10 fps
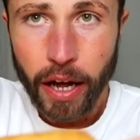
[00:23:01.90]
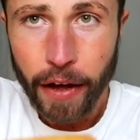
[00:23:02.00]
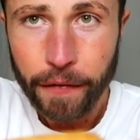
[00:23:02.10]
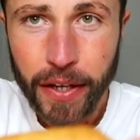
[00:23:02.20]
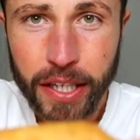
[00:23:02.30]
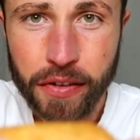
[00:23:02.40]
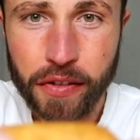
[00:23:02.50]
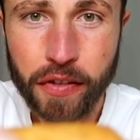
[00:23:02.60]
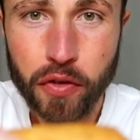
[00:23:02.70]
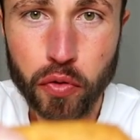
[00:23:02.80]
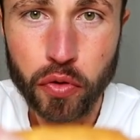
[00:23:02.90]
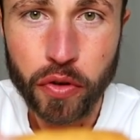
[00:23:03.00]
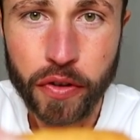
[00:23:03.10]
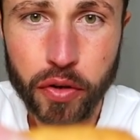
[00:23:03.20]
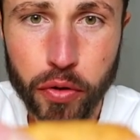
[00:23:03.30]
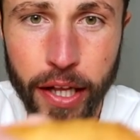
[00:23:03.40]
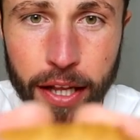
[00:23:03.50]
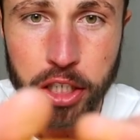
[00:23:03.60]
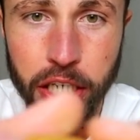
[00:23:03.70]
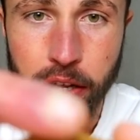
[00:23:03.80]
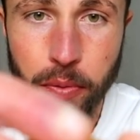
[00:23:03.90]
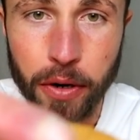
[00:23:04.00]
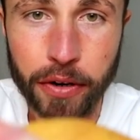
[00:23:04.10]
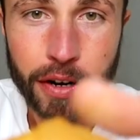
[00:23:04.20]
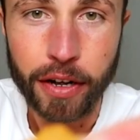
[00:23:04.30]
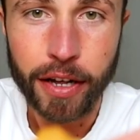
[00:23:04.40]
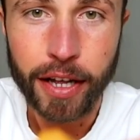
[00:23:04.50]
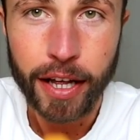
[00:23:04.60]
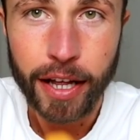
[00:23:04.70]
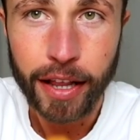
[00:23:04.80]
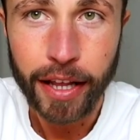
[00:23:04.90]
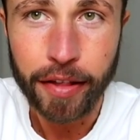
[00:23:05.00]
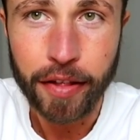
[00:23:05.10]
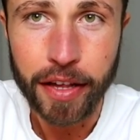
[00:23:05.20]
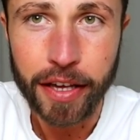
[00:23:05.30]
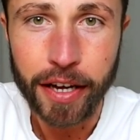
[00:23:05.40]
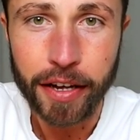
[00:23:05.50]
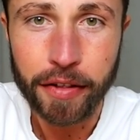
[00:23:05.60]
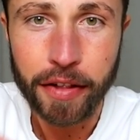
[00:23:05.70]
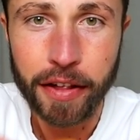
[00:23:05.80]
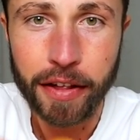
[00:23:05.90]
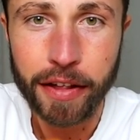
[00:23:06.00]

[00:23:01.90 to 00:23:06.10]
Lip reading: I think this is the Nutella cheese one. Let's see, guys.